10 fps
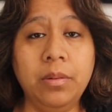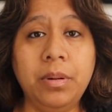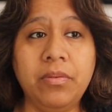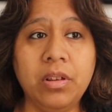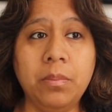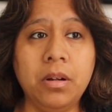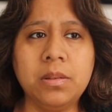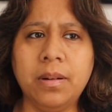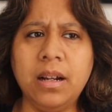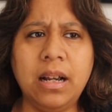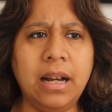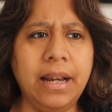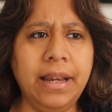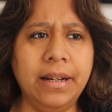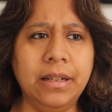But for the most part,
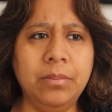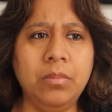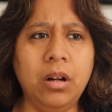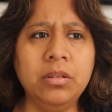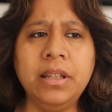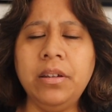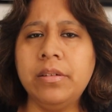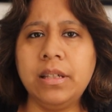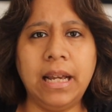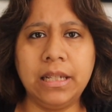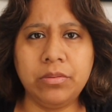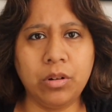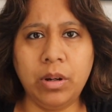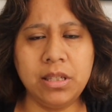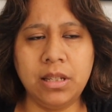I only use it as
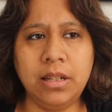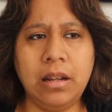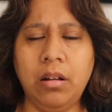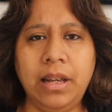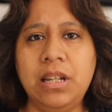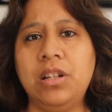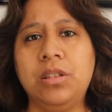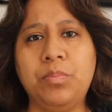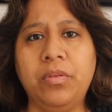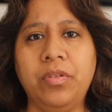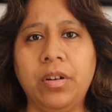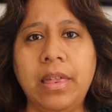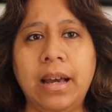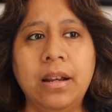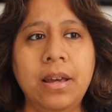requested. Not all agents prefer
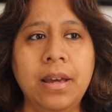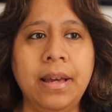that.